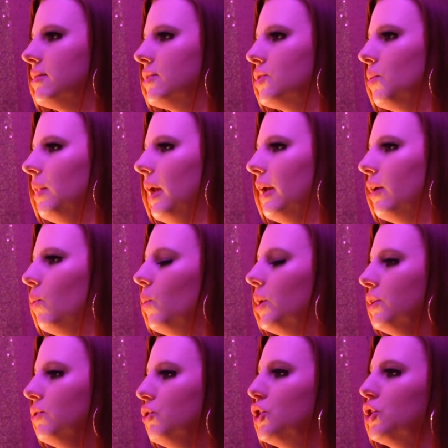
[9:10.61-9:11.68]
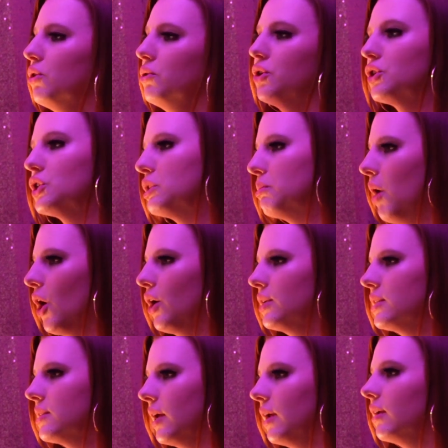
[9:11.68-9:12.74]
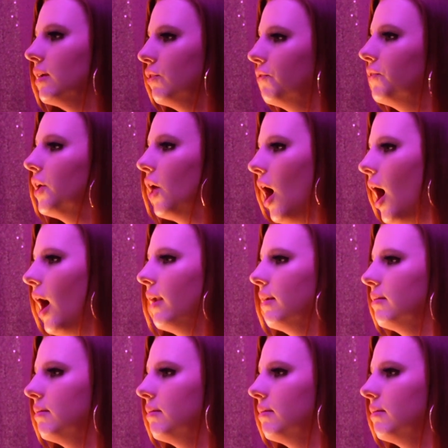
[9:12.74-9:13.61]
so like when you show your smarts, like you feel hot.